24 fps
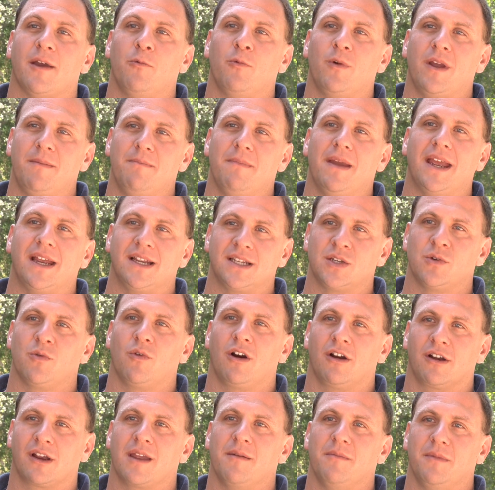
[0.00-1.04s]
that we make to
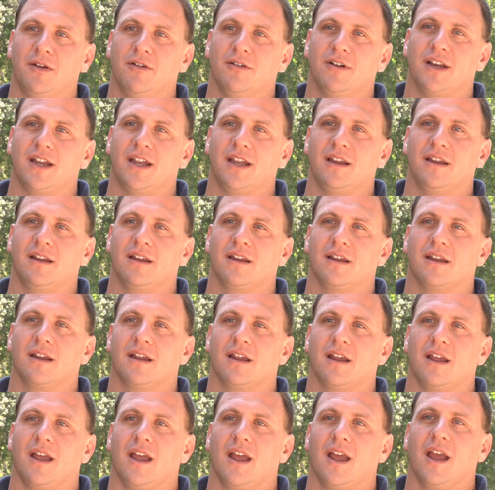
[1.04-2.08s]
our community,
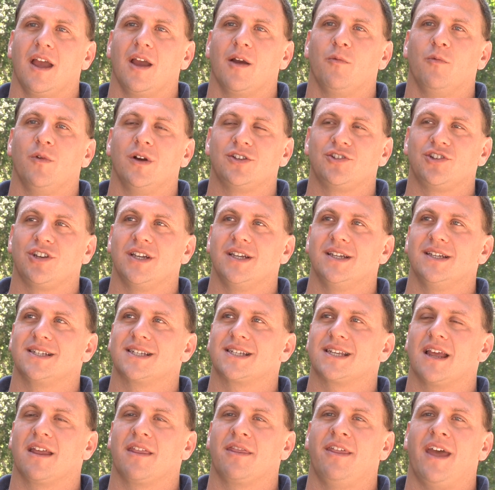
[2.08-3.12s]
which
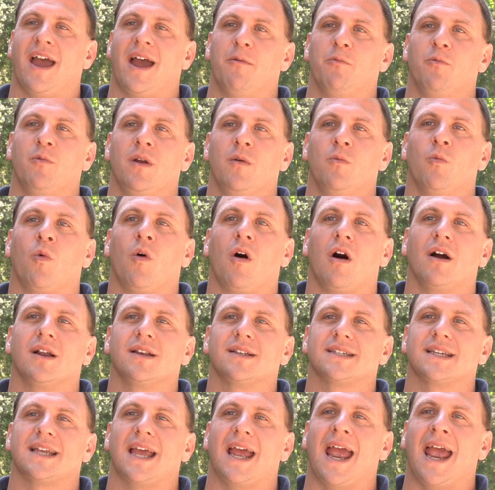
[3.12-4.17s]
is that we
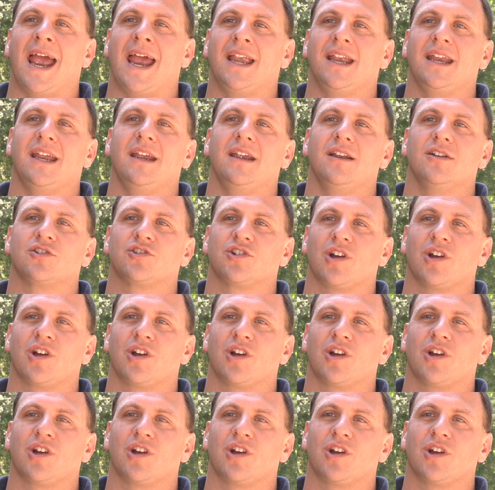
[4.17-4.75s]
want any